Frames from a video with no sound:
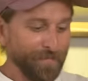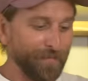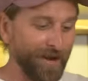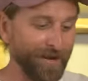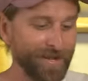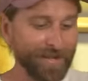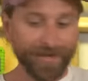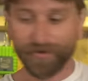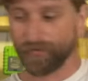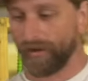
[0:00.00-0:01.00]
But
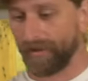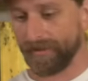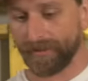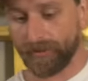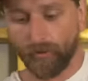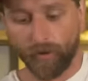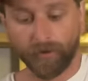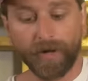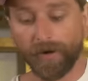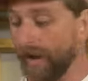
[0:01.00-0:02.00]
here's one of the things that's cool.
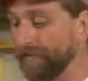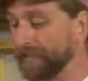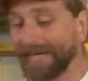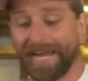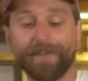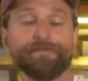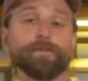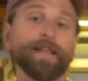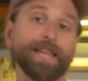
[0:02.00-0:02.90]
Okay, obviously I can't fit my